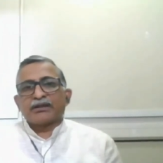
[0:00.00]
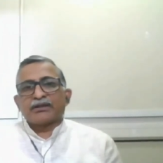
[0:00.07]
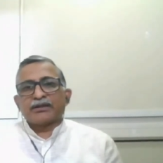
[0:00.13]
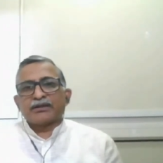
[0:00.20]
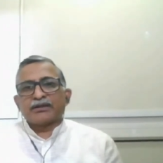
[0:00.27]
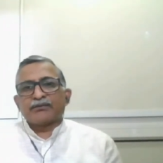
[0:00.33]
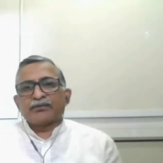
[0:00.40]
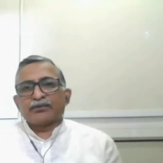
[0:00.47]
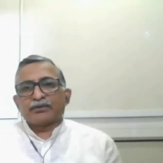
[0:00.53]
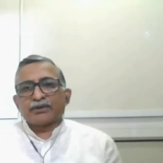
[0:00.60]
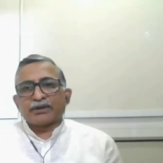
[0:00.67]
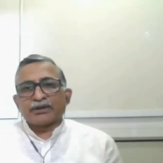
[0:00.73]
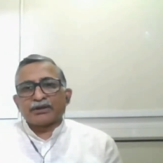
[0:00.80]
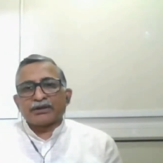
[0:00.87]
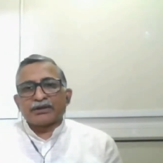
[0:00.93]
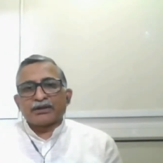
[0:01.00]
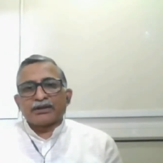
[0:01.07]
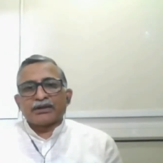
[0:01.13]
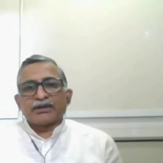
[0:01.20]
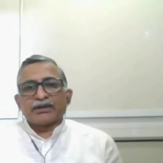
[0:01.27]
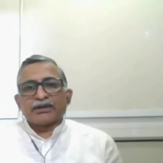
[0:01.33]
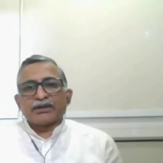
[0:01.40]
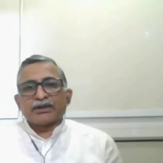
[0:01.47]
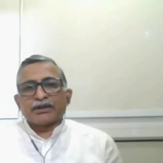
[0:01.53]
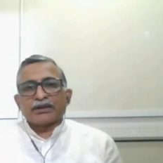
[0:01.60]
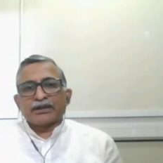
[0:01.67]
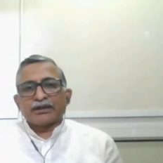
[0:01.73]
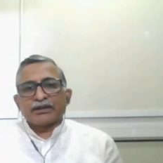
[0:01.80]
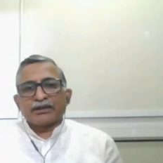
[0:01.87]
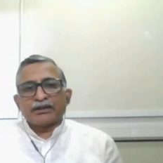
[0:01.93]
Therefore, I
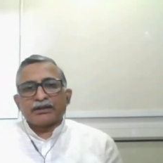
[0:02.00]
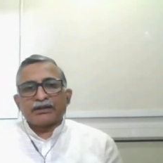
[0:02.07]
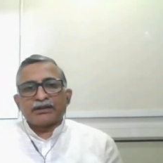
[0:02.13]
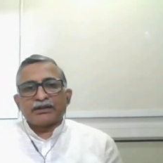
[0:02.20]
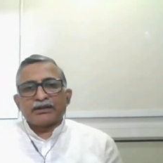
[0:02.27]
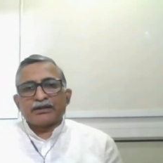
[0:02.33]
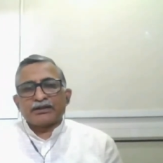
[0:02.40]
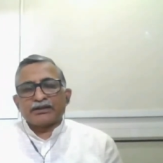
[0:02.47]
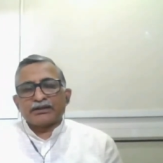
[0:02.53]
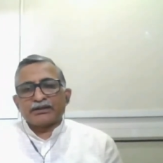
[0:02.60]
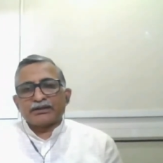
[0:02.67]
narrated uh,